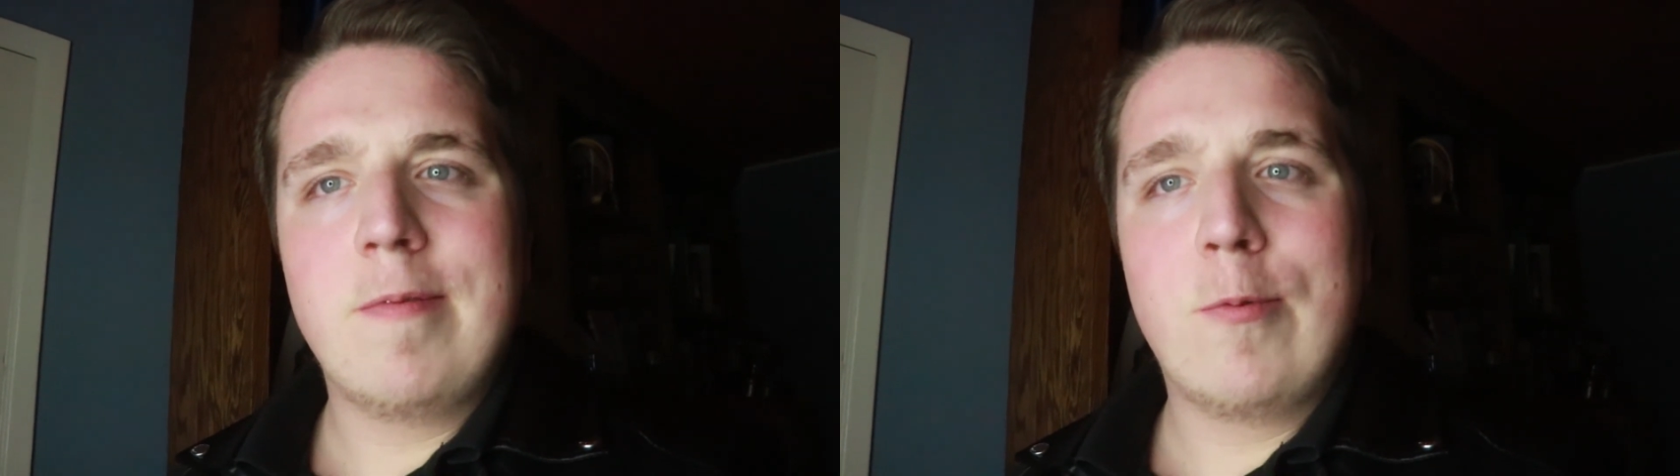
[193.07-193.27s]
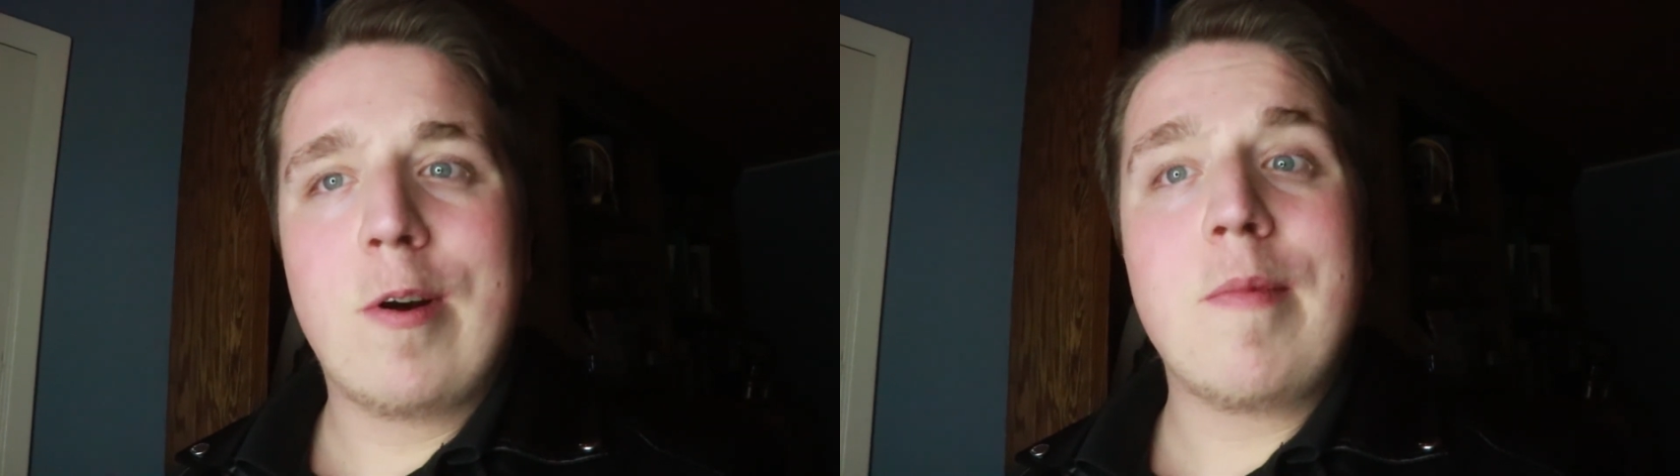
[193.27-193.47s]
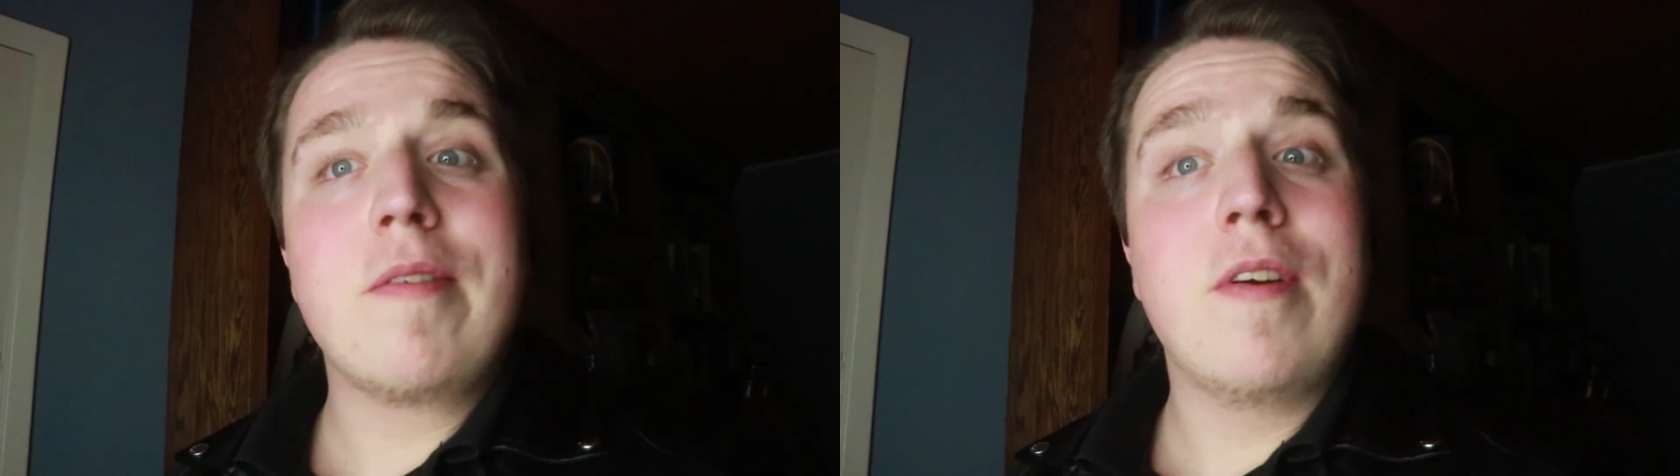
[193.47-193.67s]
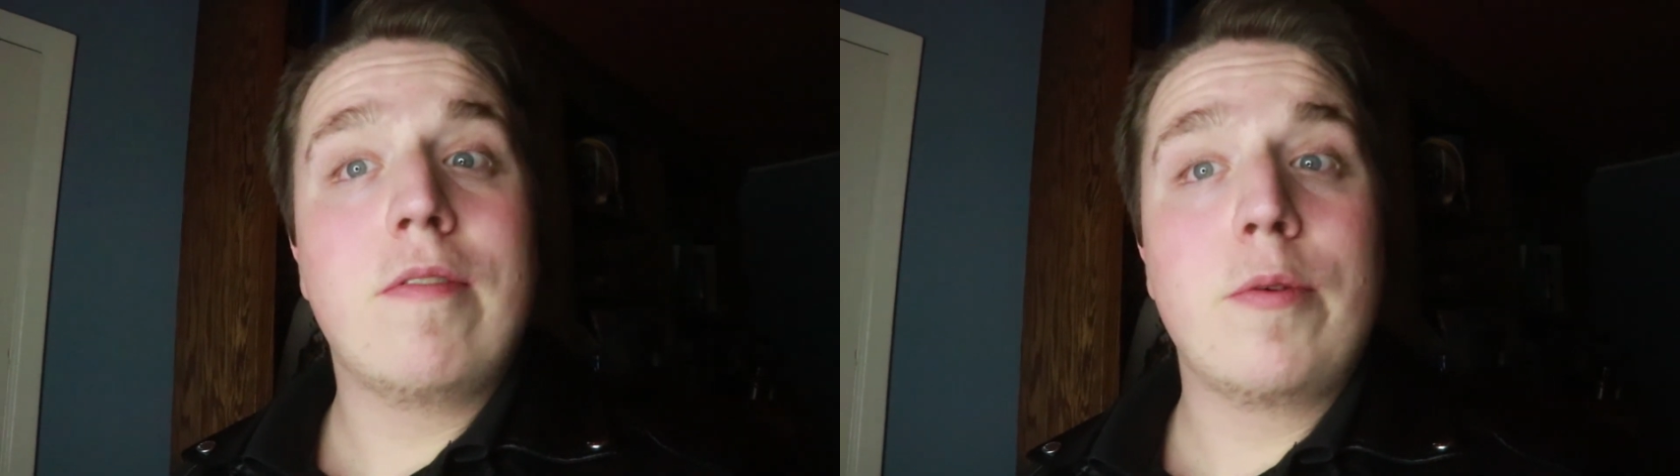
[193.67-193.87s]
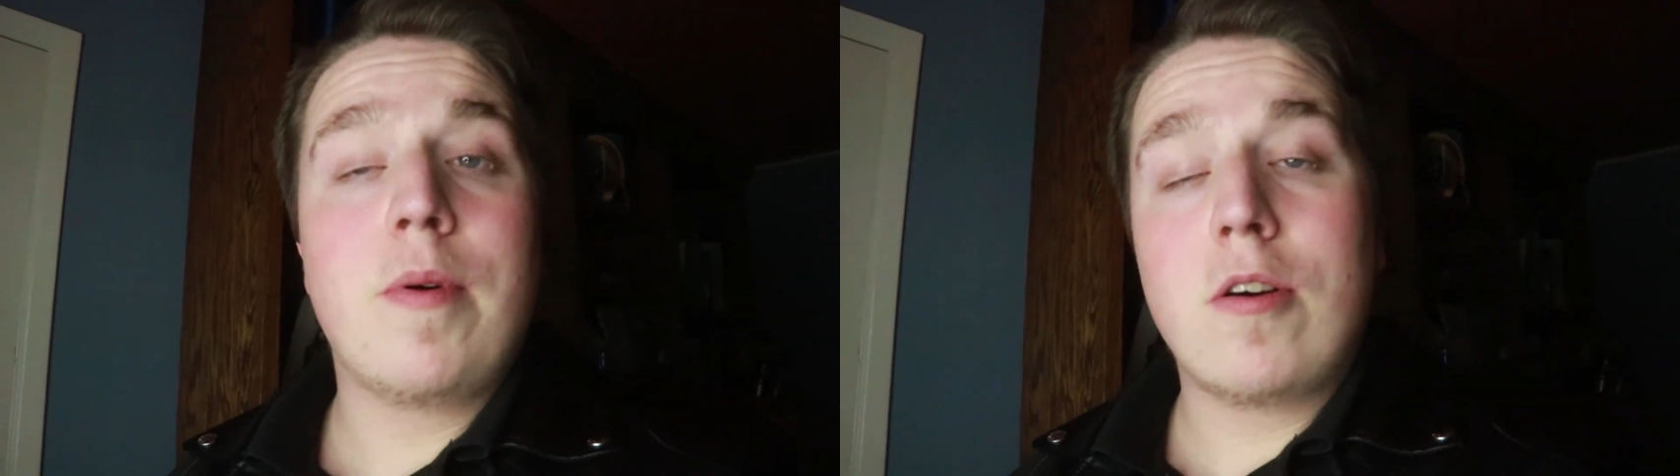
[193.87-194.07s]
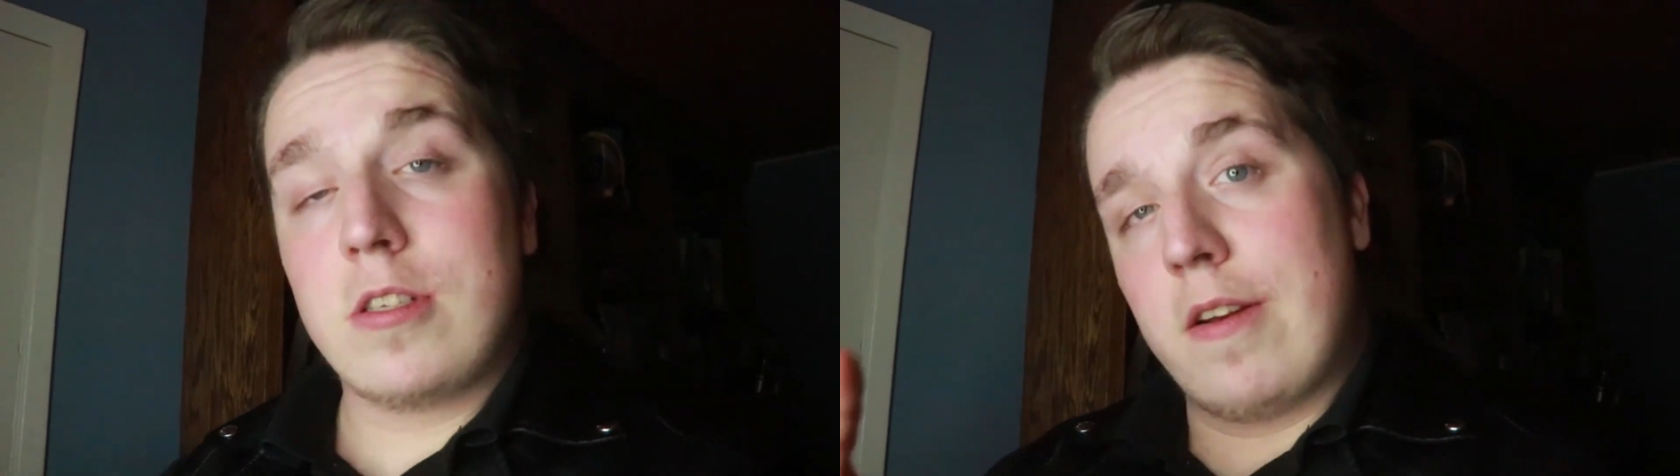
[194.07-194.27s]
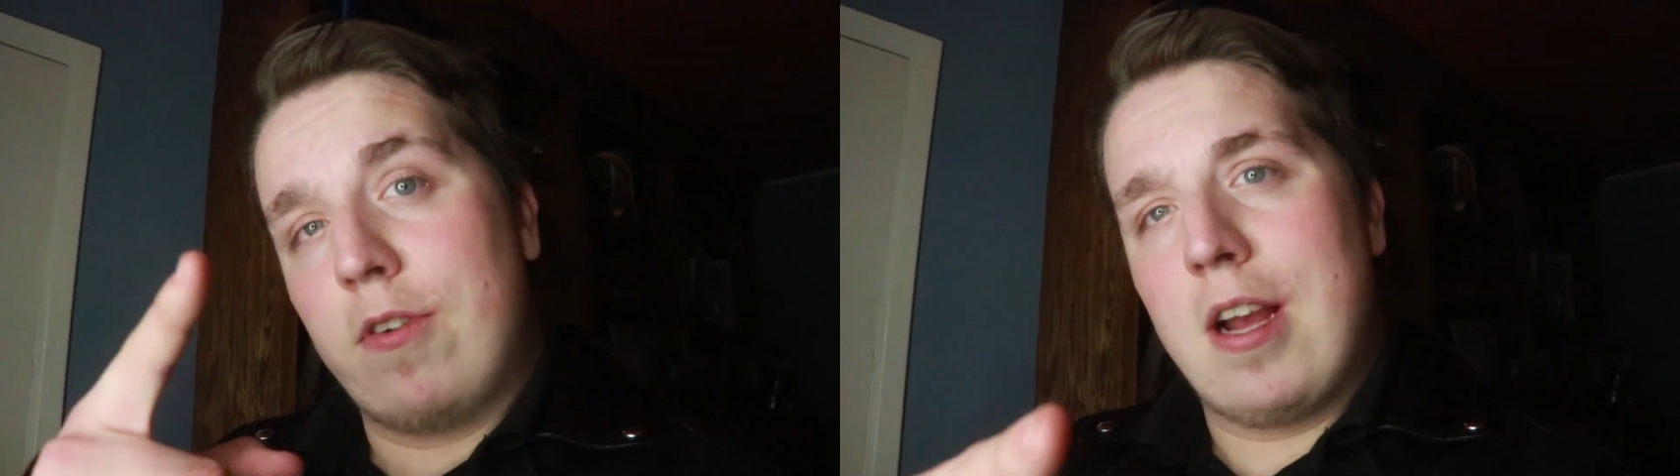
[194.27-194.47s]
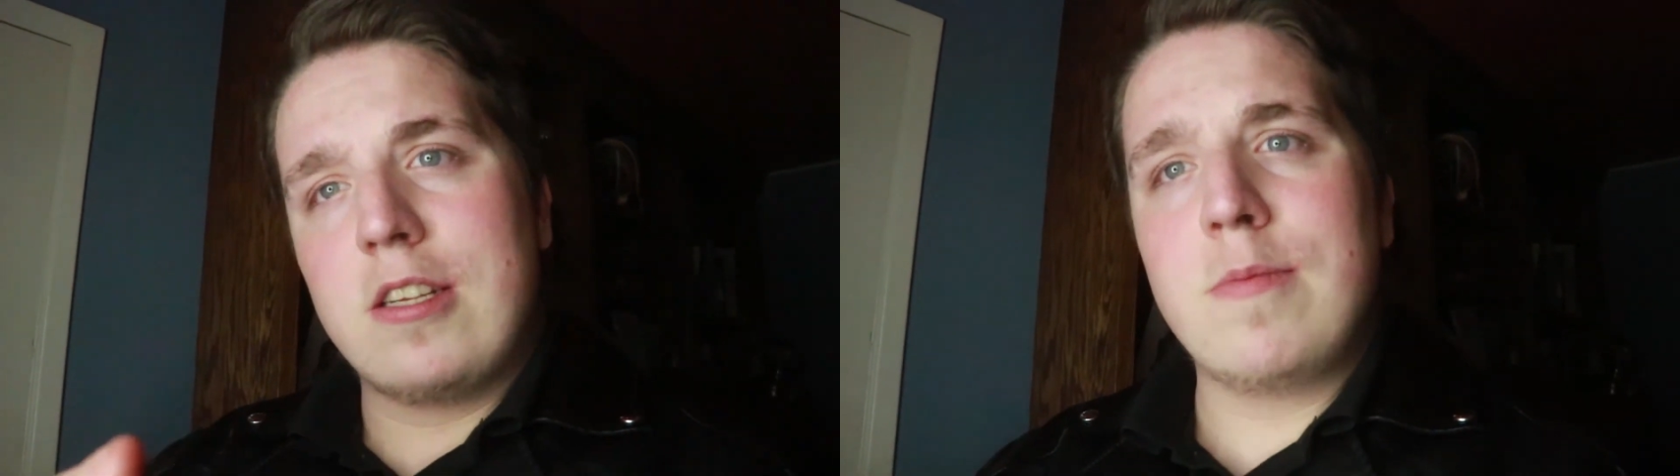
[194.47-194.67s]
one of my favorite parts I
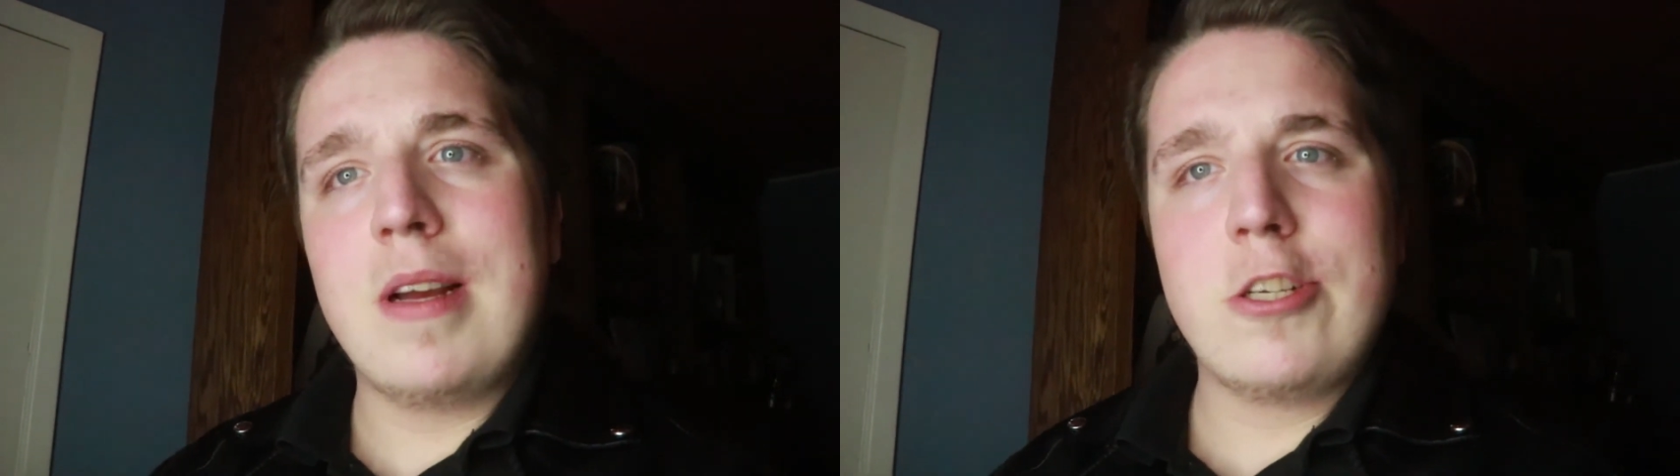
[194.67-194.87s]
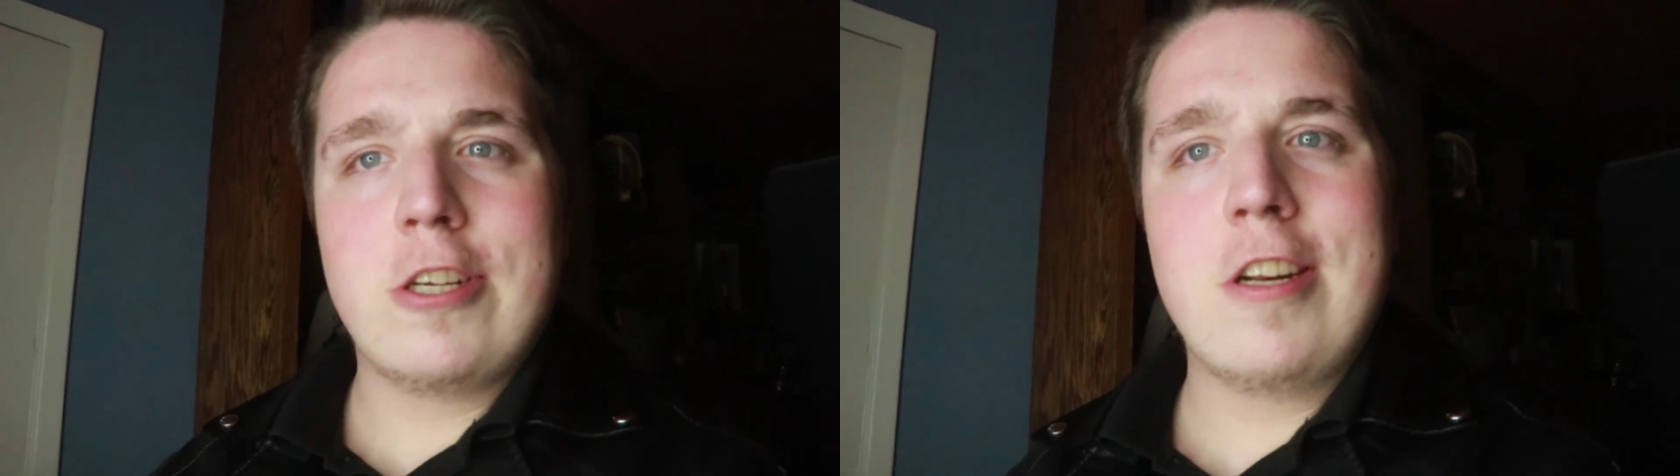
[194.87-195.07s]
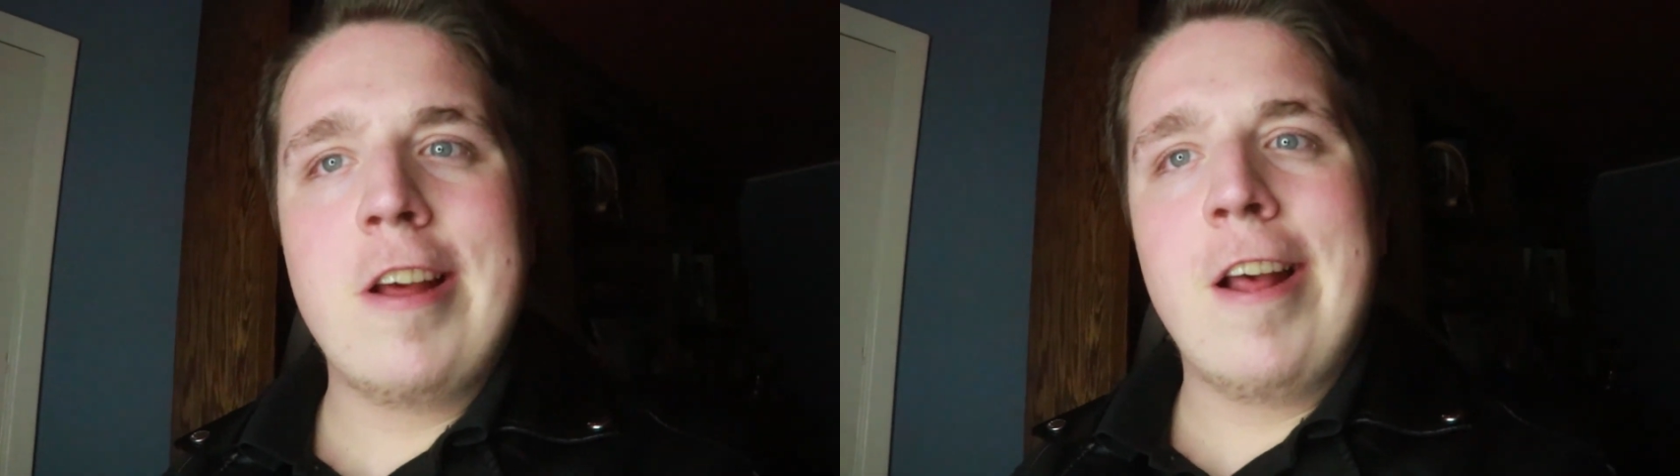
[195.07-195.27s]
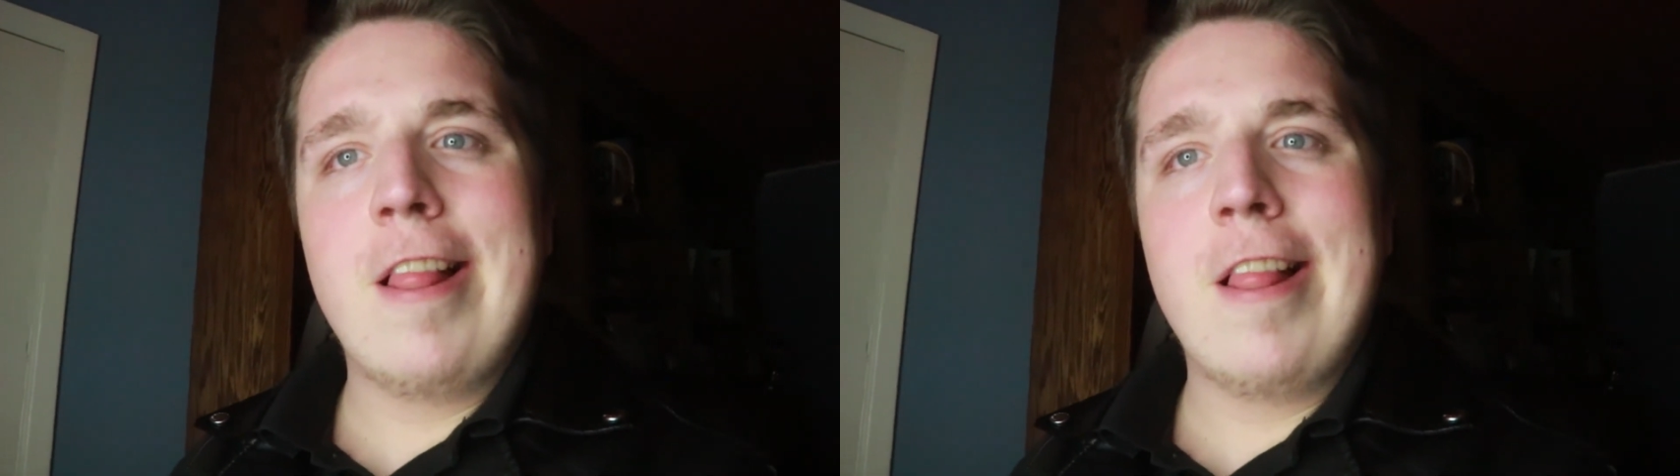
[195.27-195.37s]
forgot to mention